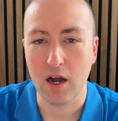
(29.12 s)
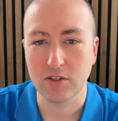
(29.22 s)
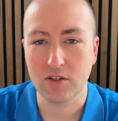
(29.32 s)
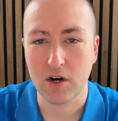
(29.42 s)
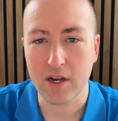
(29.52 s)

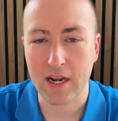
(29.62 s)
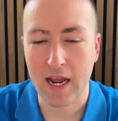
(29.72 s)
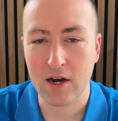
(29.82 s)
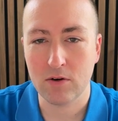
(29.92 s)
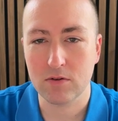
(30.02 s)
Starting
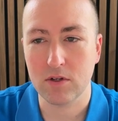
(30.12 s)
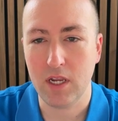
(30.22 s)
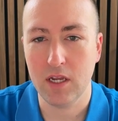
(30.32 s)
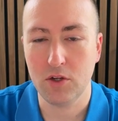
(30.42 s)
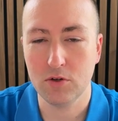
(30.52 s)
out,
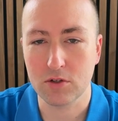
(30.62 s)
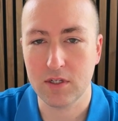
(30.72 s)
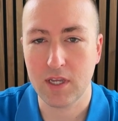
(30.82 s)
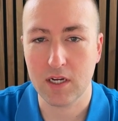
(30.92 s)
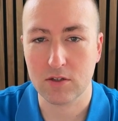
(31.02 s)
it usually
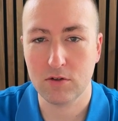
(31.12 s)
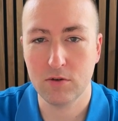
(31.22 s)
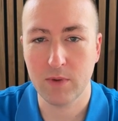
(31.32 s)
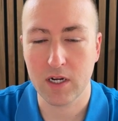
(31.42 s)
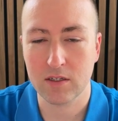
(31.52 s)
takes 2
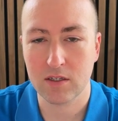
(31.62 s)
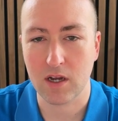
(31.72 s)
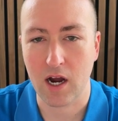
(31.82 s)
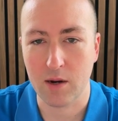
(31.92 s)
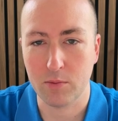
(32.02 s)
months
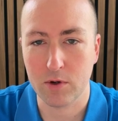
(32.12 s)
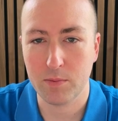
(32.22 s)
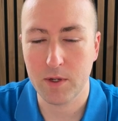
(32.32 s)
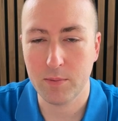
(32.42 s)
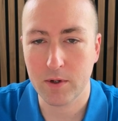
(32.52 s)
to onboard
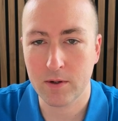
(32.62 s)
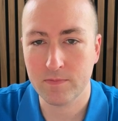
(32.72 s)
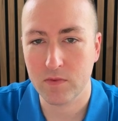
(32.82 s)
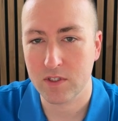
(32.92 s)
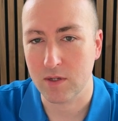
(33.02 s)

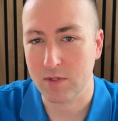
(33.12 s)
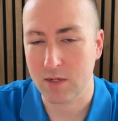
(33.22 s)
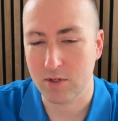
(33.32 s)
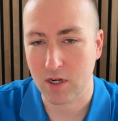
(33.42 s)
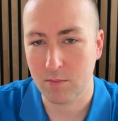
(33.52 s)
people.
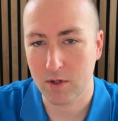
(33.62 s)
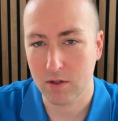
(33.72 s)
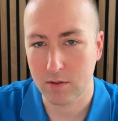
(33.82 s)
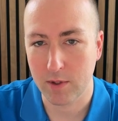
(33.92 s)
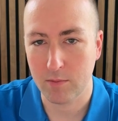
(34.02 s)
Sometimes it can be a
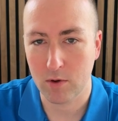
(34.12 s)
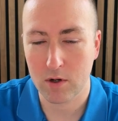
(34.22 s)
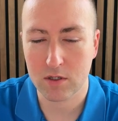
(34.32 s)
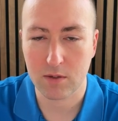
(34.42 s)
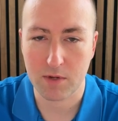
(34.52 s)
little bit
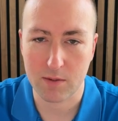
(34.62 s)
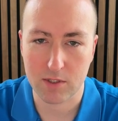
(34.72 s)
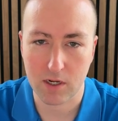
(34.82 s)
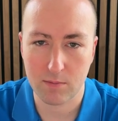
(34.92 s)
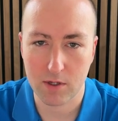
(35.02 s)
more, sometimes
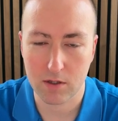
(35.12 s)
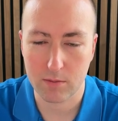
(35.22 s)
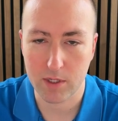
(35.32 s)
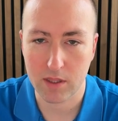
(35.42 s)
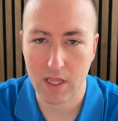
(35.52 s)
it can be a little
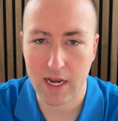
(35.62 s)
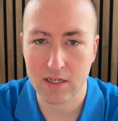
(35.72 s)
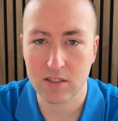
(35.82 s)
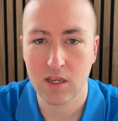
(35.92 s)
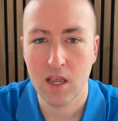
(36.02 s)
bit
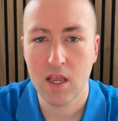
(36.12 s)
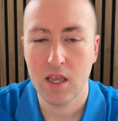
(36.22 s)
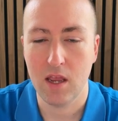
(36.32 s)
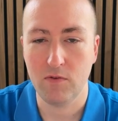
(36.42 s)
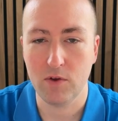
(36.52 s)
less.
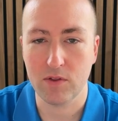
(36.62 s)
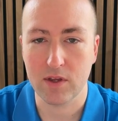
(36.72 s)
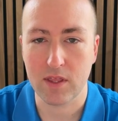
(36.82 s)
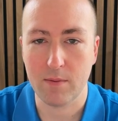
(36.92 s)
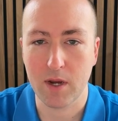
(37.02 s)
If you
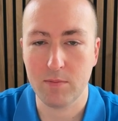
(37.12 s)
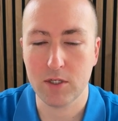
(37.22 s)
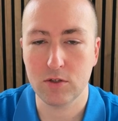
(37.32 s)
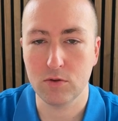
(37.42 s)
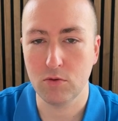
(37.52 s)
think that might be
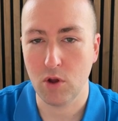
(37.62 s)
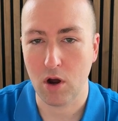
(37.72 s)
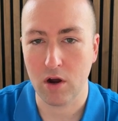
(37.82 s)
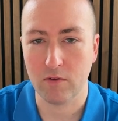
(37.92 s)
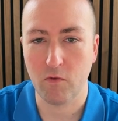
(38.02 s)
too
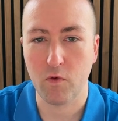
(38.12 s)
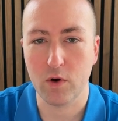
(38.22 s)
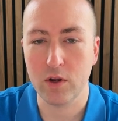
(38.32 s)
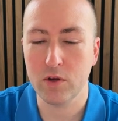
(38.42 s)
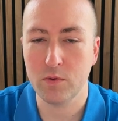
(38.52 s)
long for
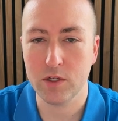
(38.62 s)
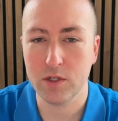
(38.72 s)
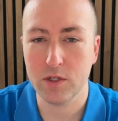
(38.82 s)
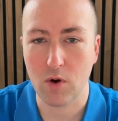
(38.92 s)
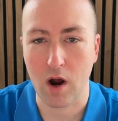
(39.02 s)
you, we
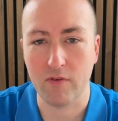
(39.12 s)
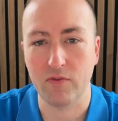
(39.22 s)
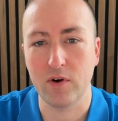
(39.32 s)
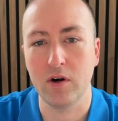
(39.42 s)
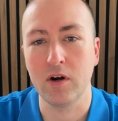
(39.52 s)
do
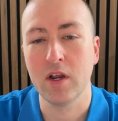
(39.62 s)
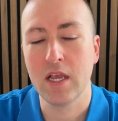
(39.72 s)
offer